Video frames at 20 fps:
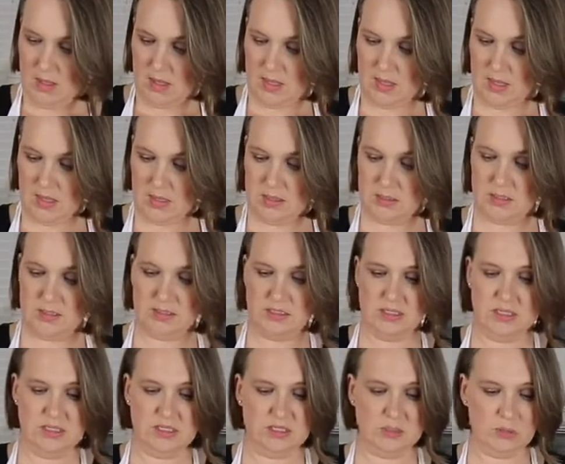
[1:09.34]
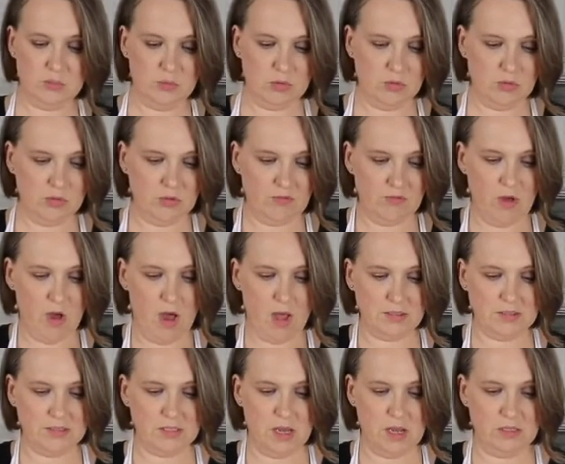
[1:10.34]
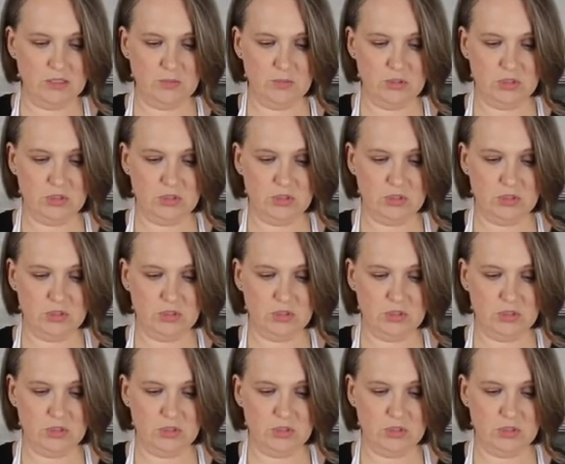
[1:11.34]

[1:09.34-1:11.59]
and a teaspoon of hot sauce,